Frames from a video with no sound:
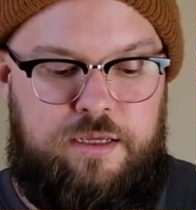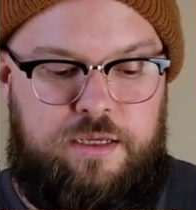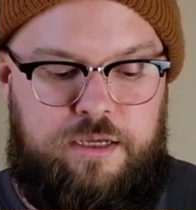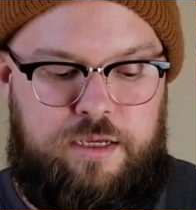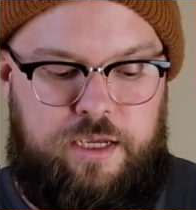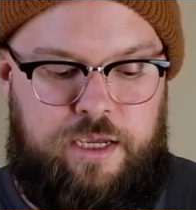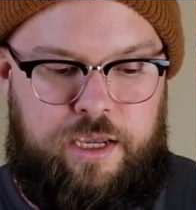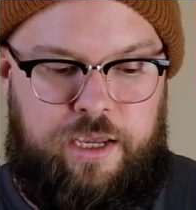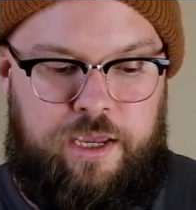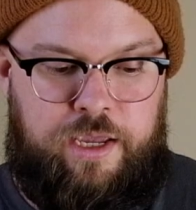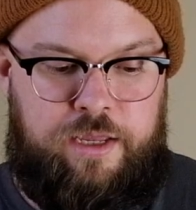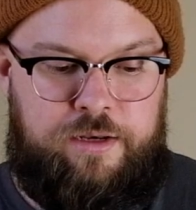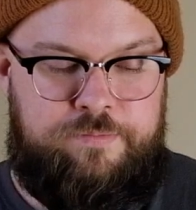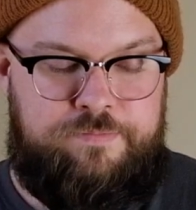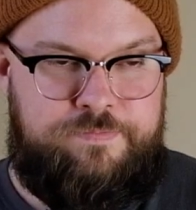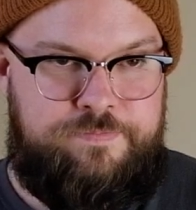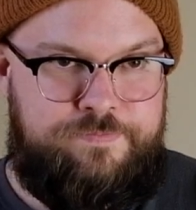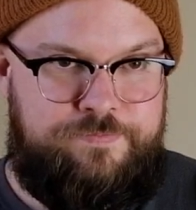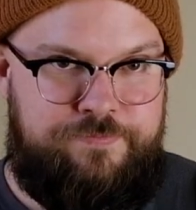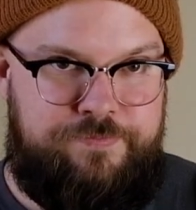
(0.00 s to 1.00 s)
And
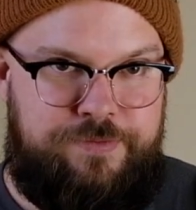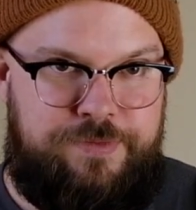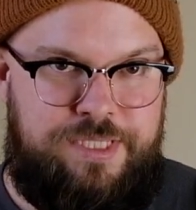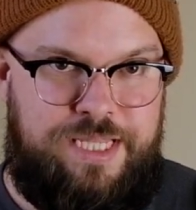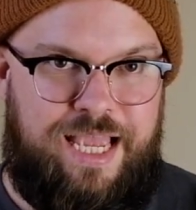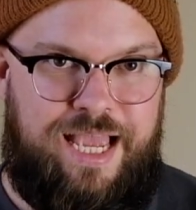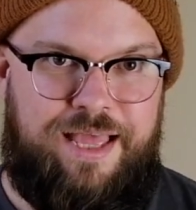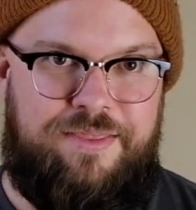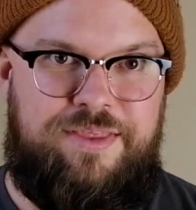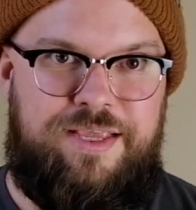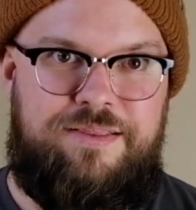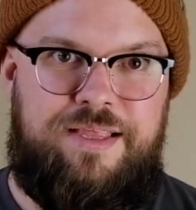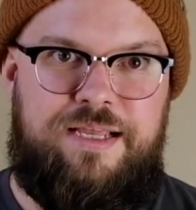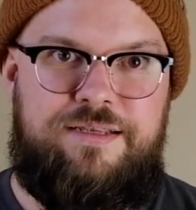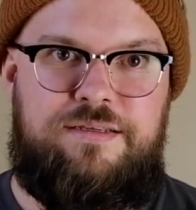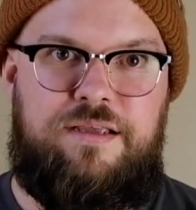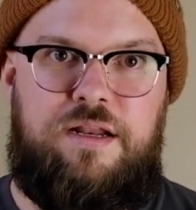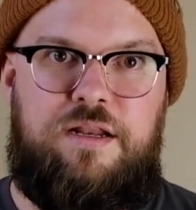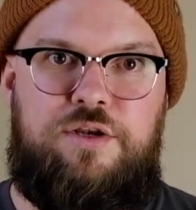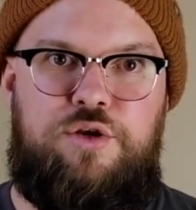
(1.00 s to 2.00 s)
I think
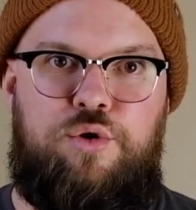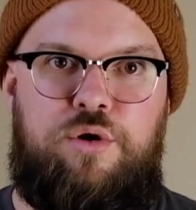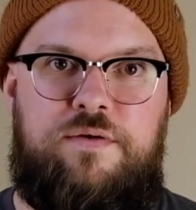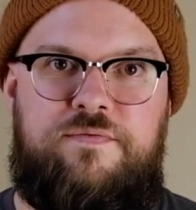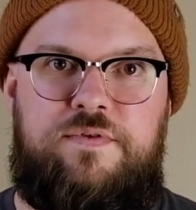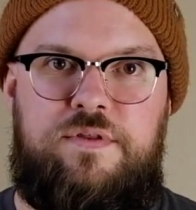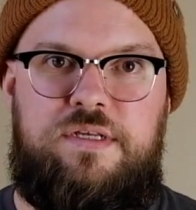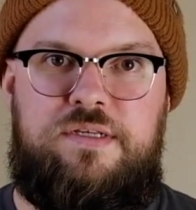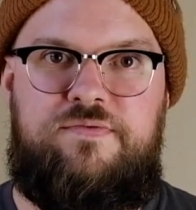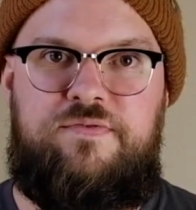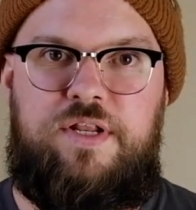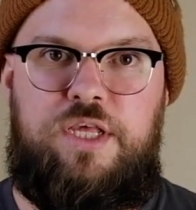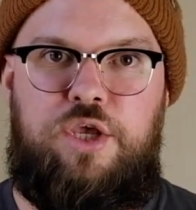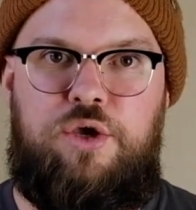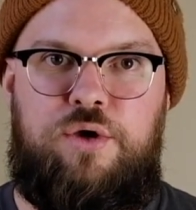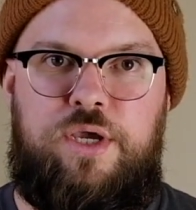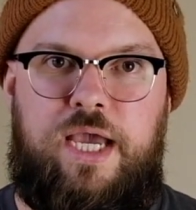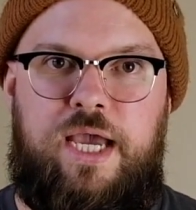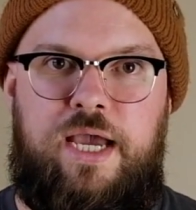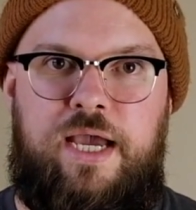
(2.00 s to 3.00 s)
that's going to do it for this
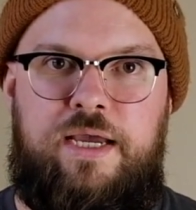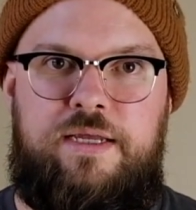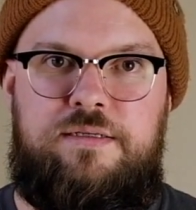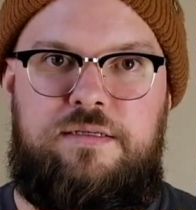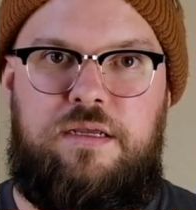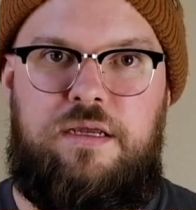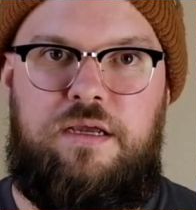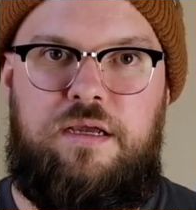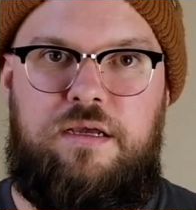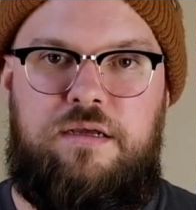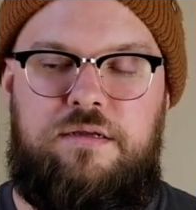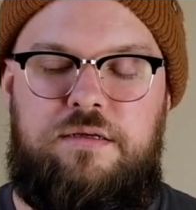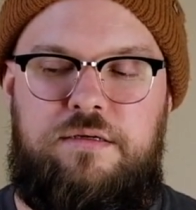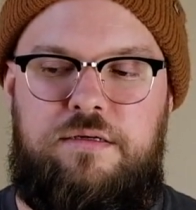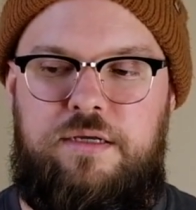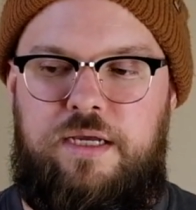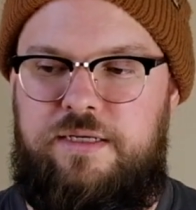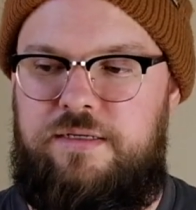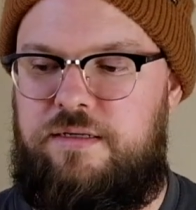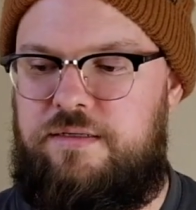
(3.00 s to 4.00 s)
video, guys.
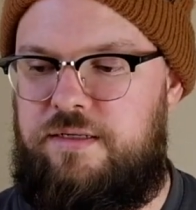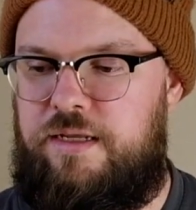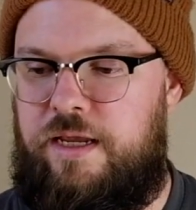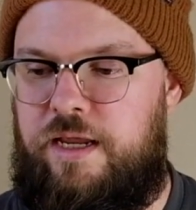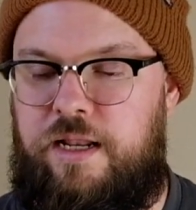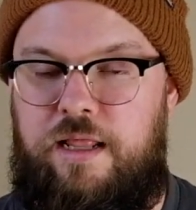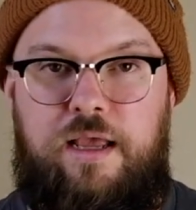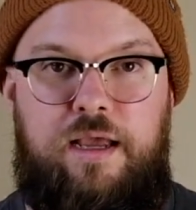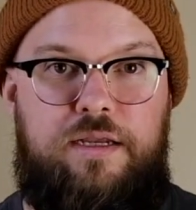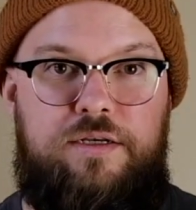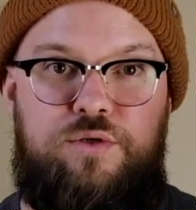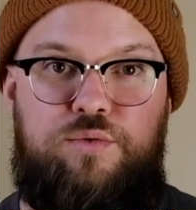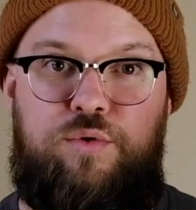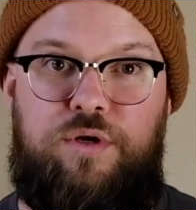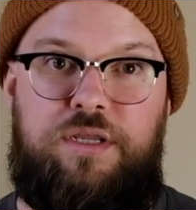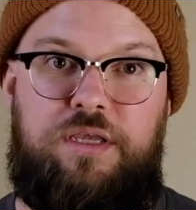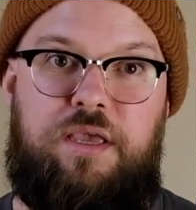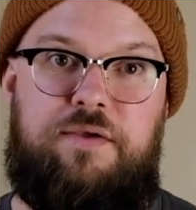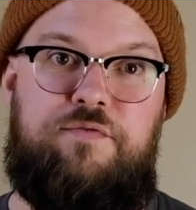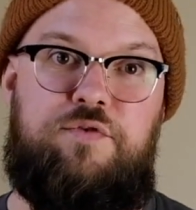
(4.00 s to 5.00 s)
As I said, I just
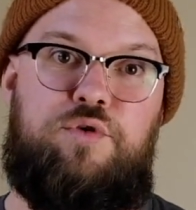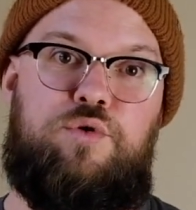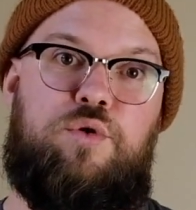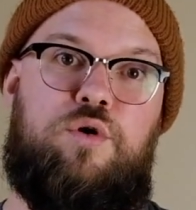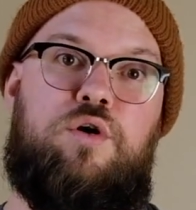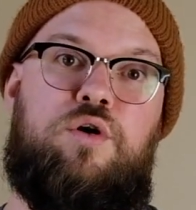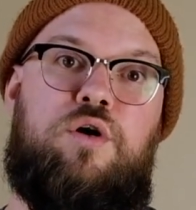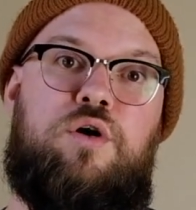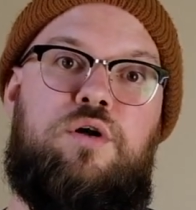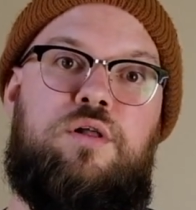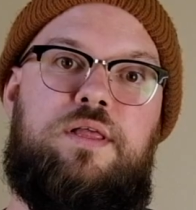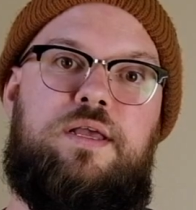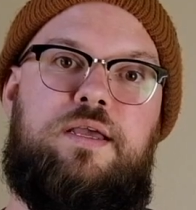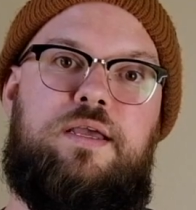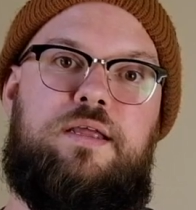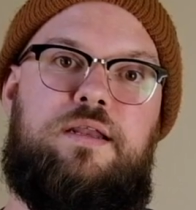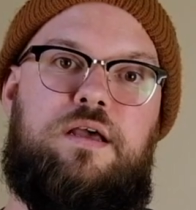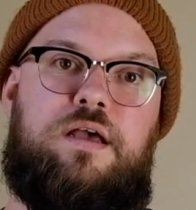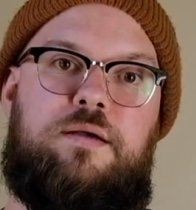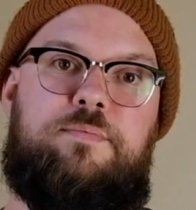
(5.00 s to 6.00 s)
wanted to give you all
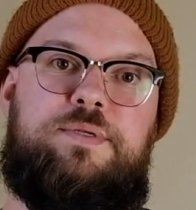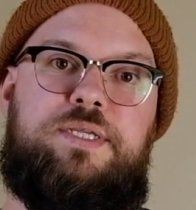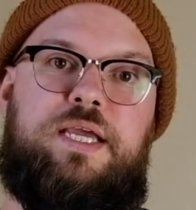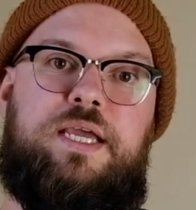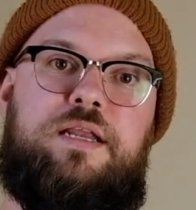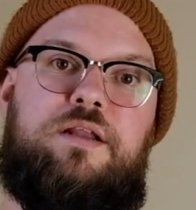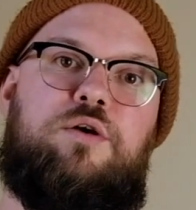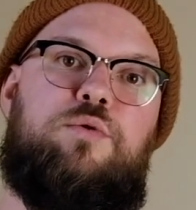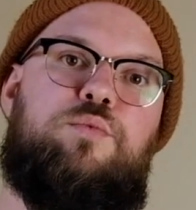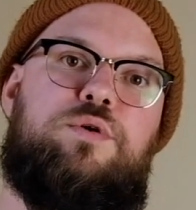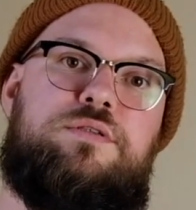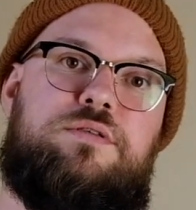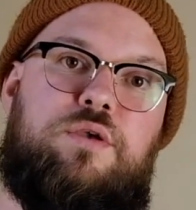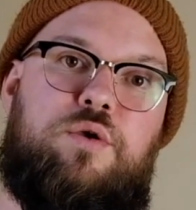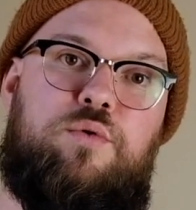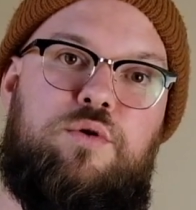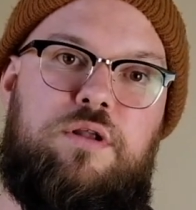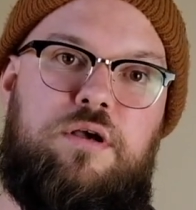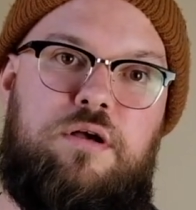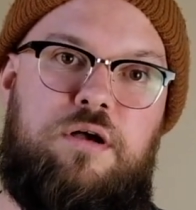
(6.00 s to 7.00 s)
an update on what's
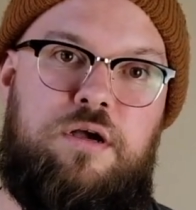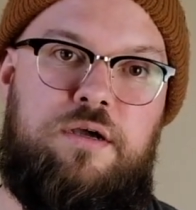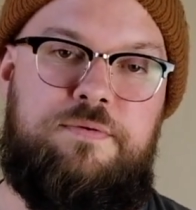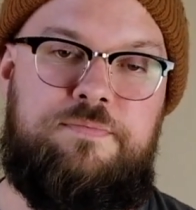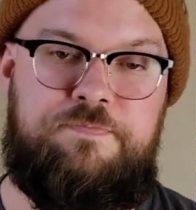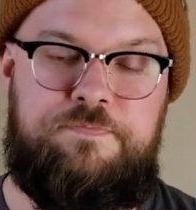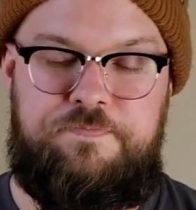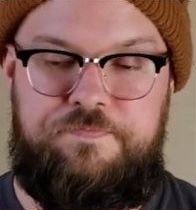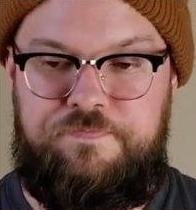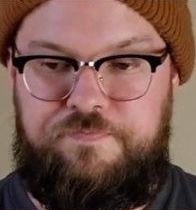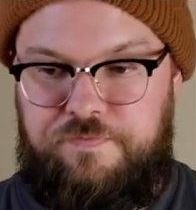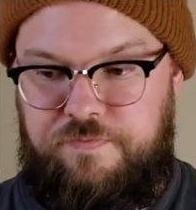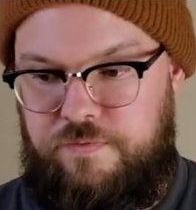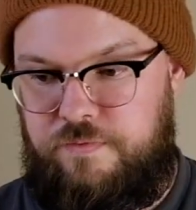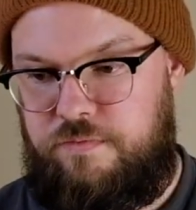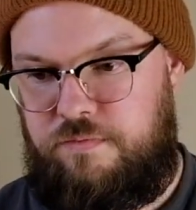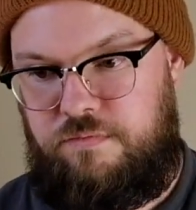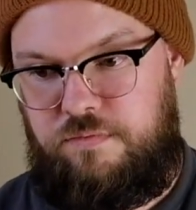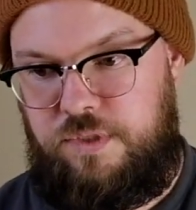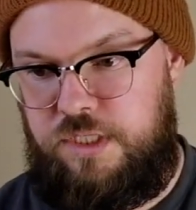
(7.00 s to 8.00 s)
going on
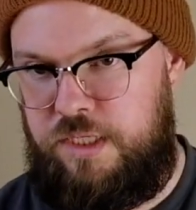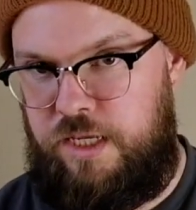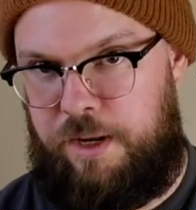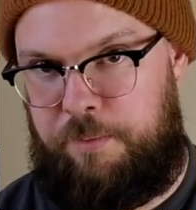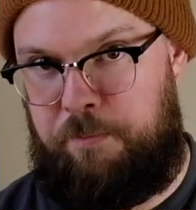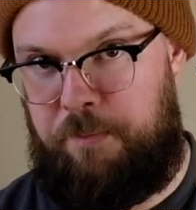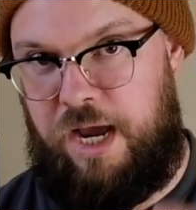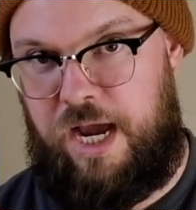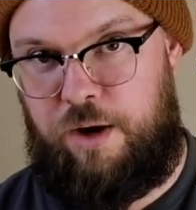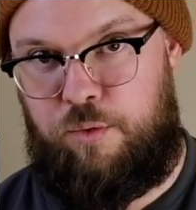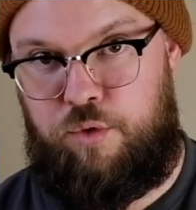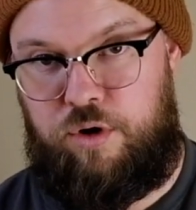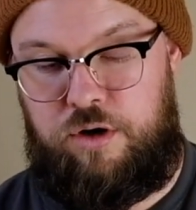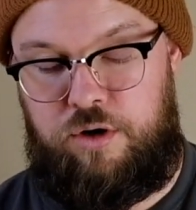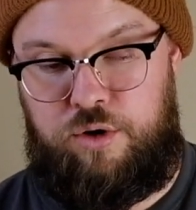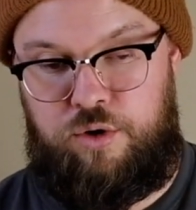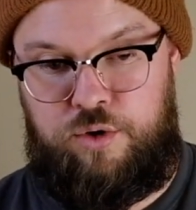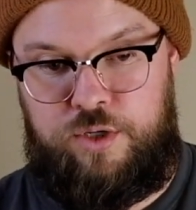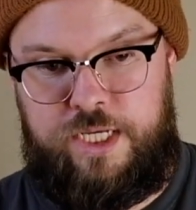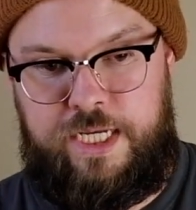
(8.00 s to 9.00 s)
in my
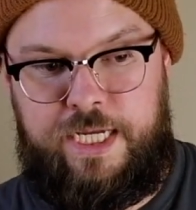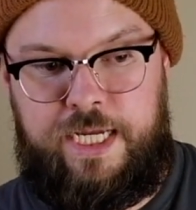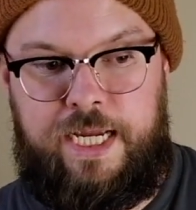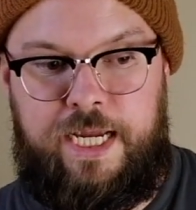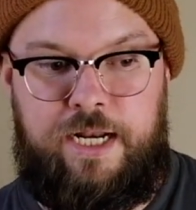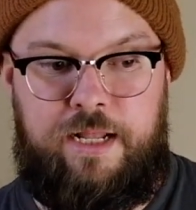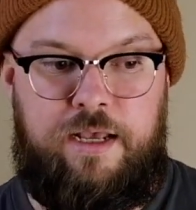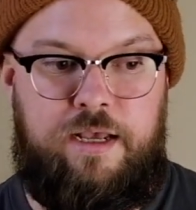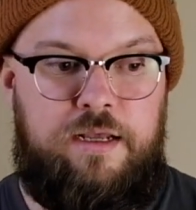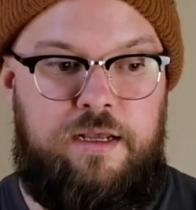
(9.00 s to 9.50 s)
world, and